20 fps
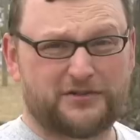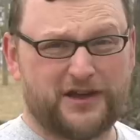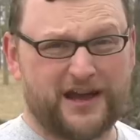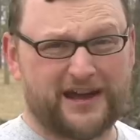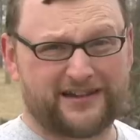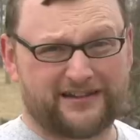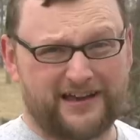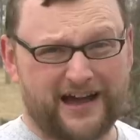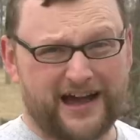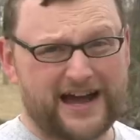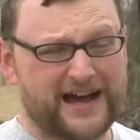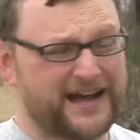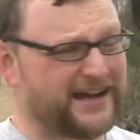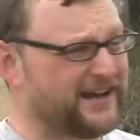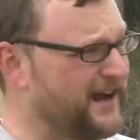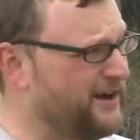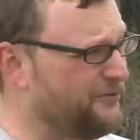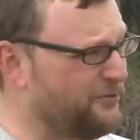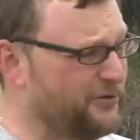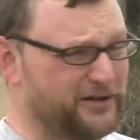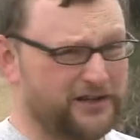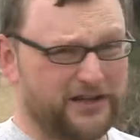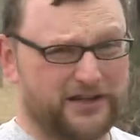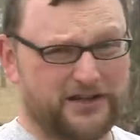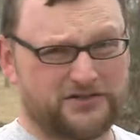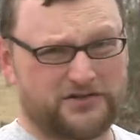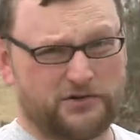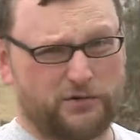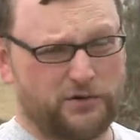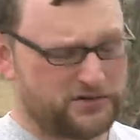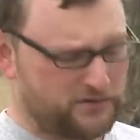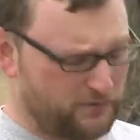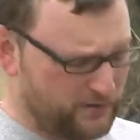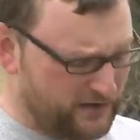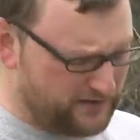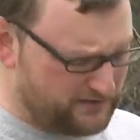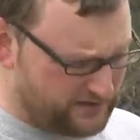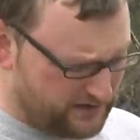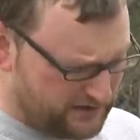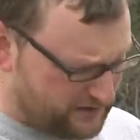kind of guy. I really enjoy
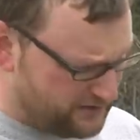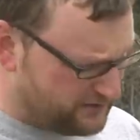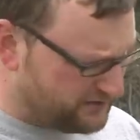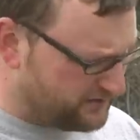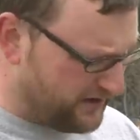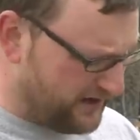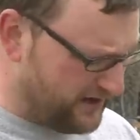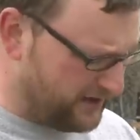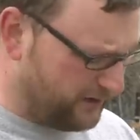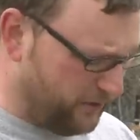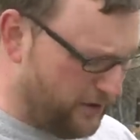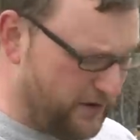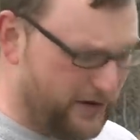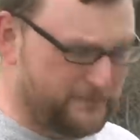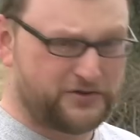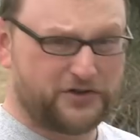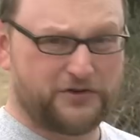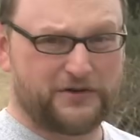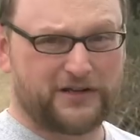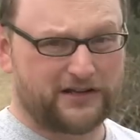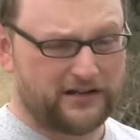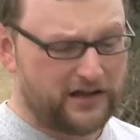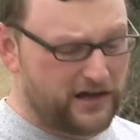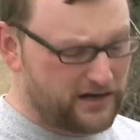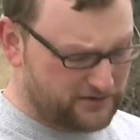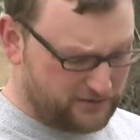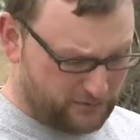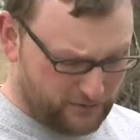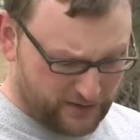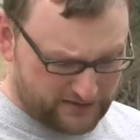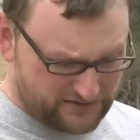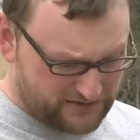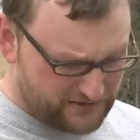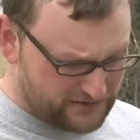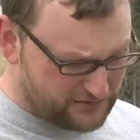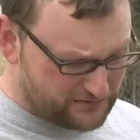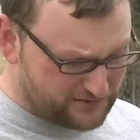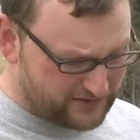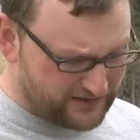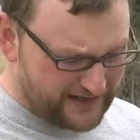22s. I grew up shooting a lot of
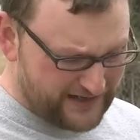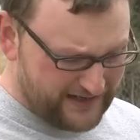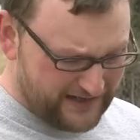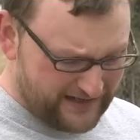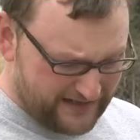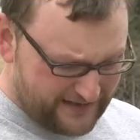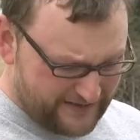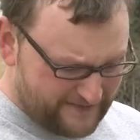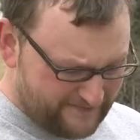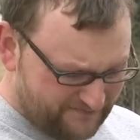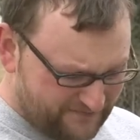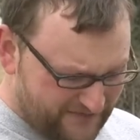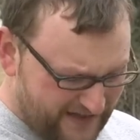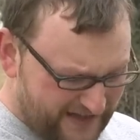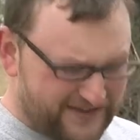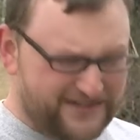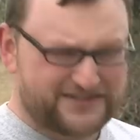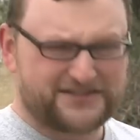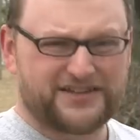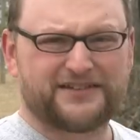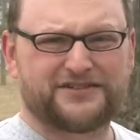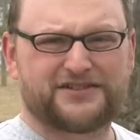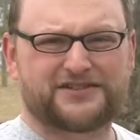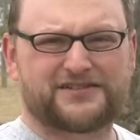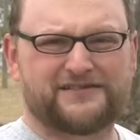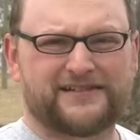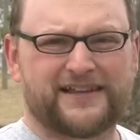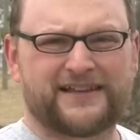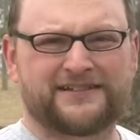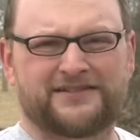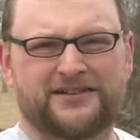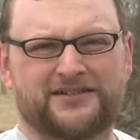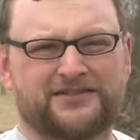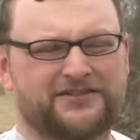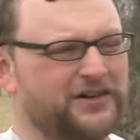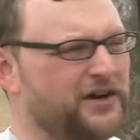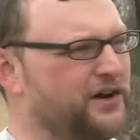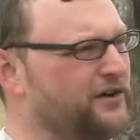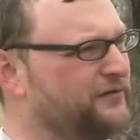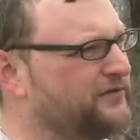22s. And this thing just lends
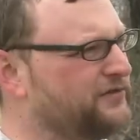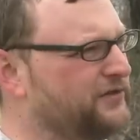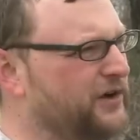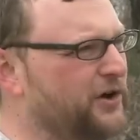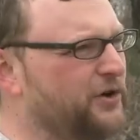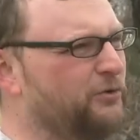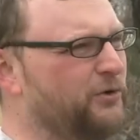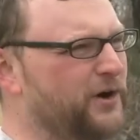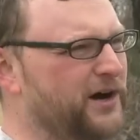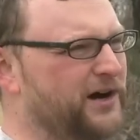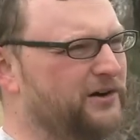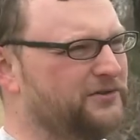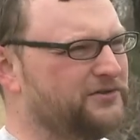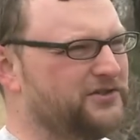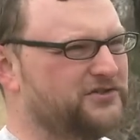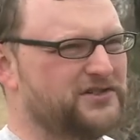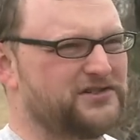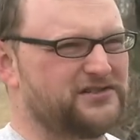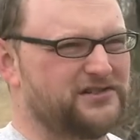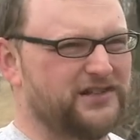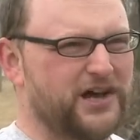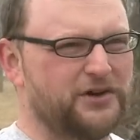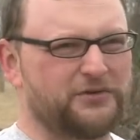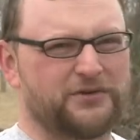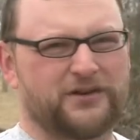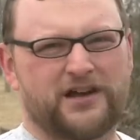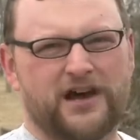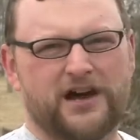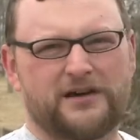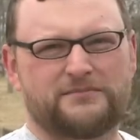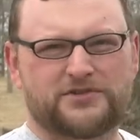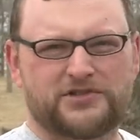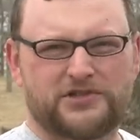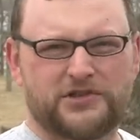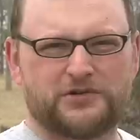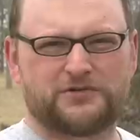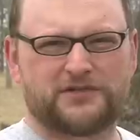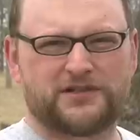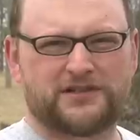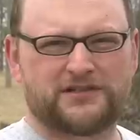itself so well to just loading it up,
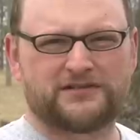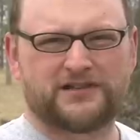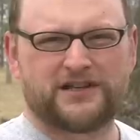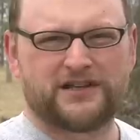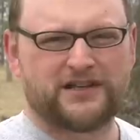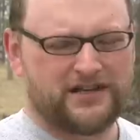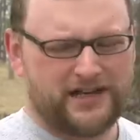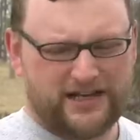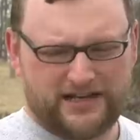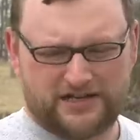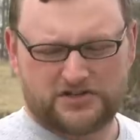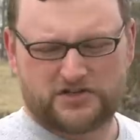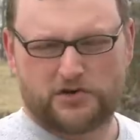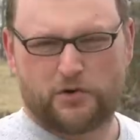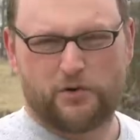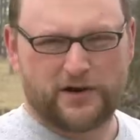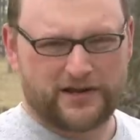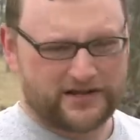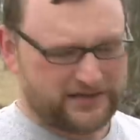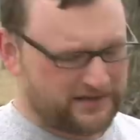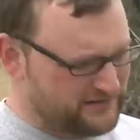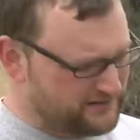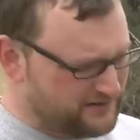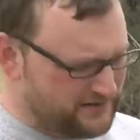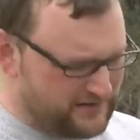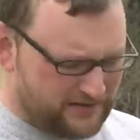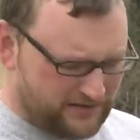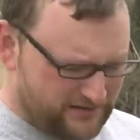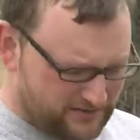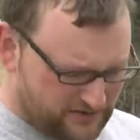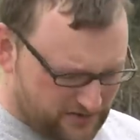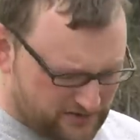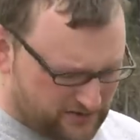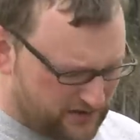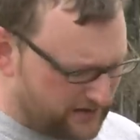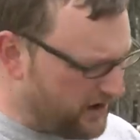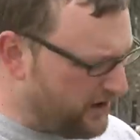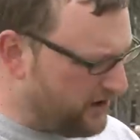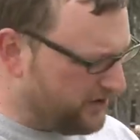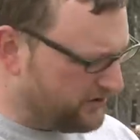shooting it, and enjoying it. Just
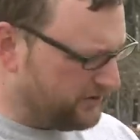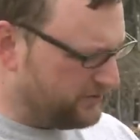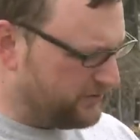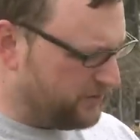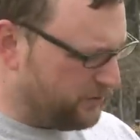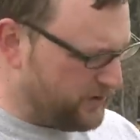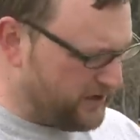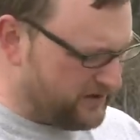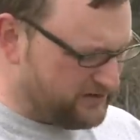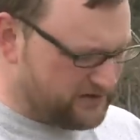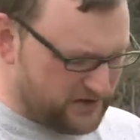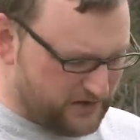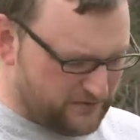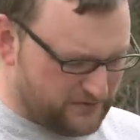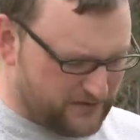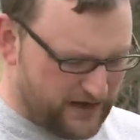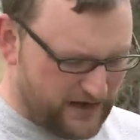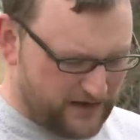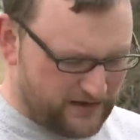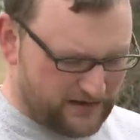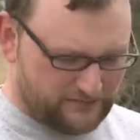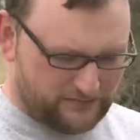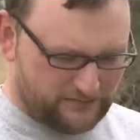an awesome 22. We got a